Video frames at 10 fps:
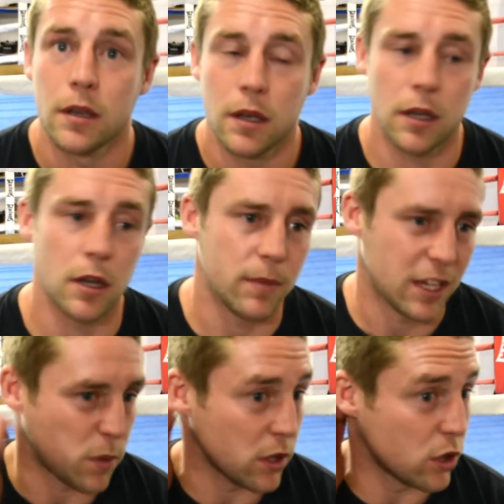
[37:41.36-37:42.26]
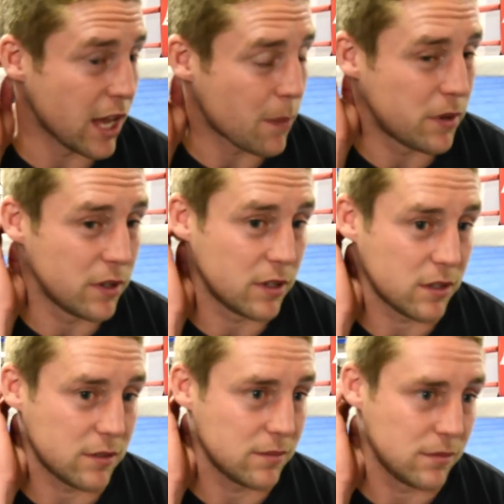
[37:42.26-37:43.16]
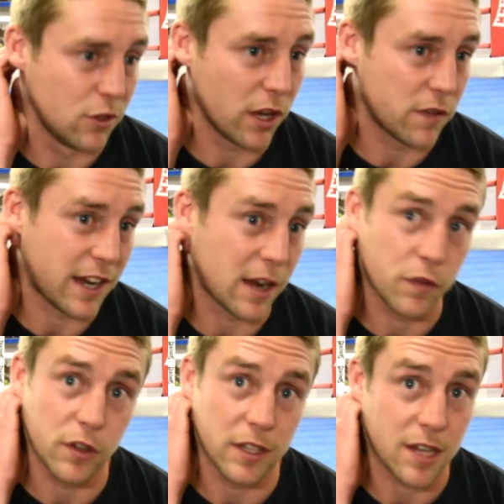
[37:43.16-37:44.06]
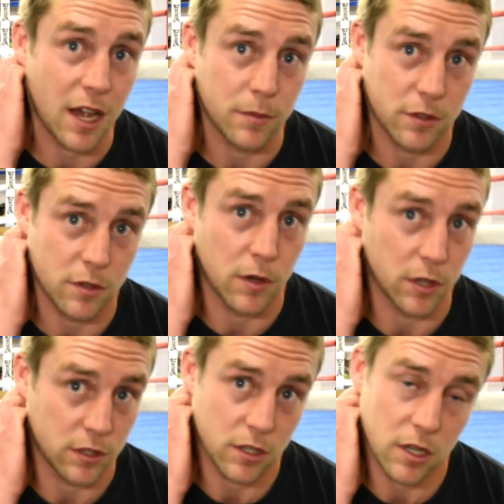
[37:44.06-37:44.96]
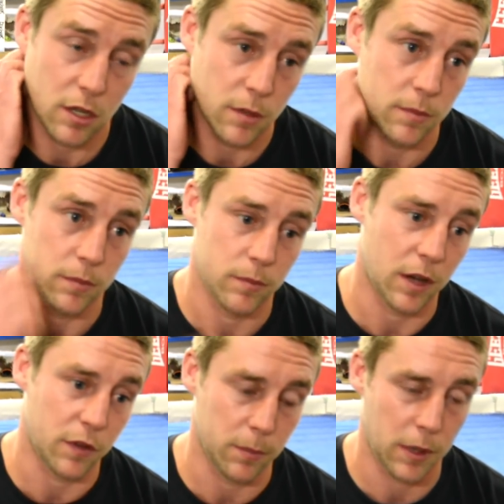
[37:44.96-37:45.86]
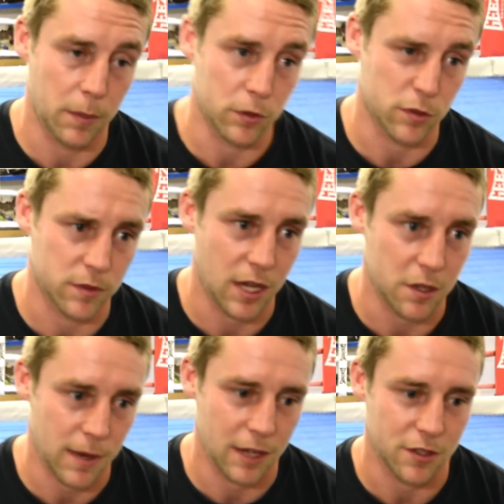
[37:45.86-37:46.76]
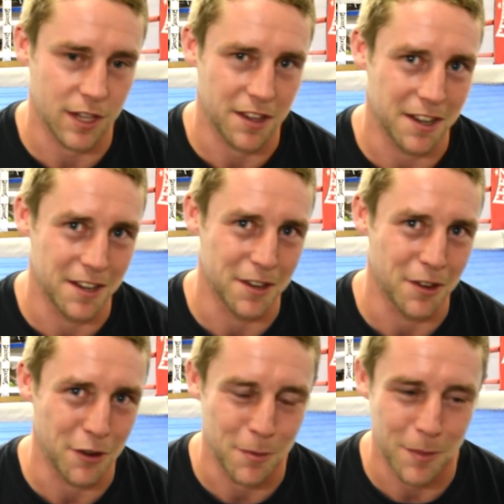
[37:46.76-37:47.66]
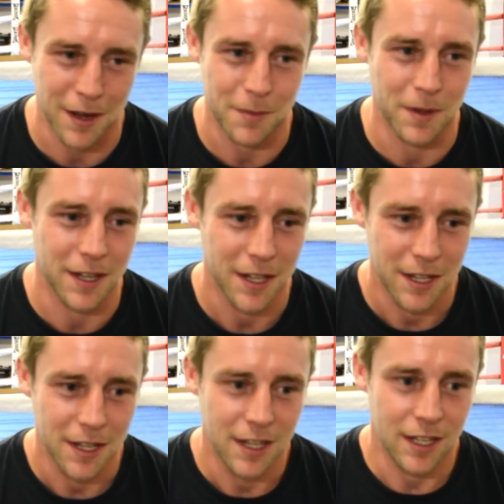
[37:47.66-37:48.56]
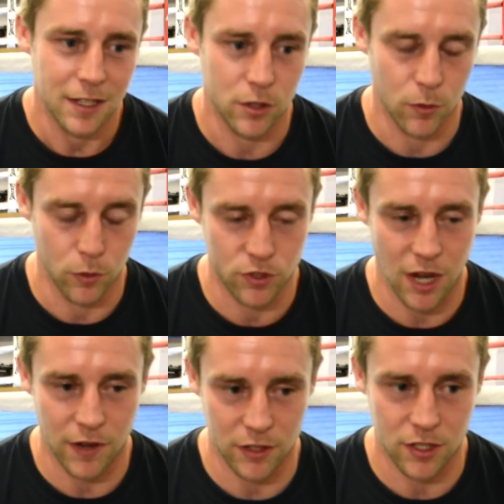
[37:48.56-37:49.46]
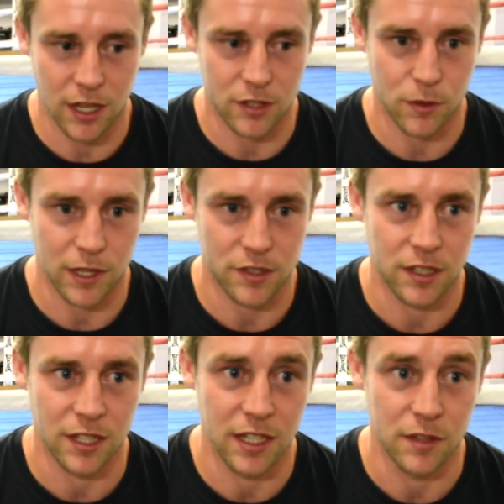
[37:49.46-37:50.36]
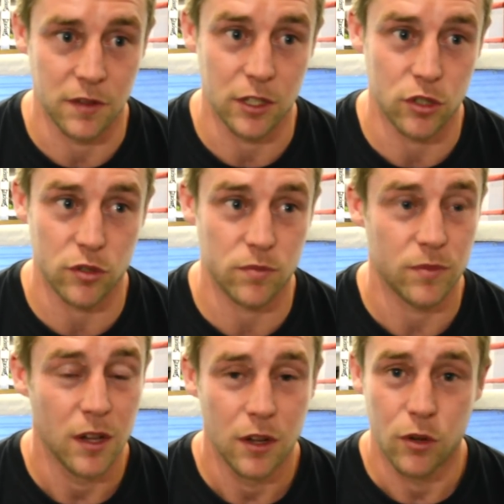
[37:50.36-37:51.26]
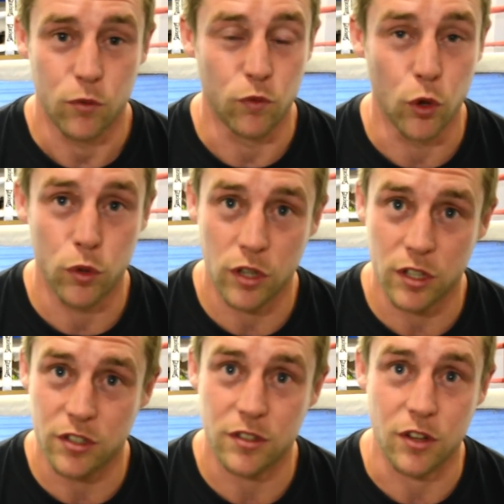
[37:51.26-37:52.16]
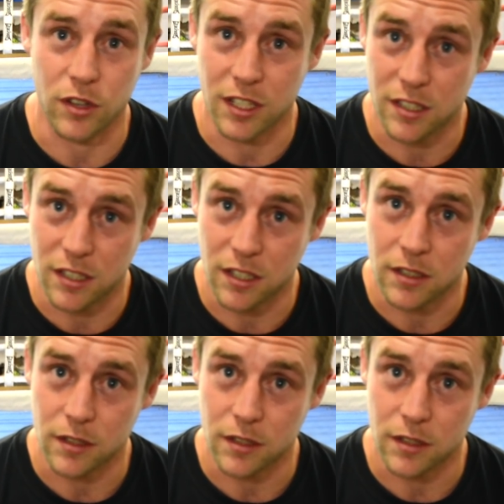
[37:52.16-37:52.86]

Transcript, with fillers: Um, it's probably only happened not even an handful of times, to be honest. Um, I think people sometimes might just get the hint and not come back, but the ones that I've actually had to ask to leave, it's just rudeness, not listening.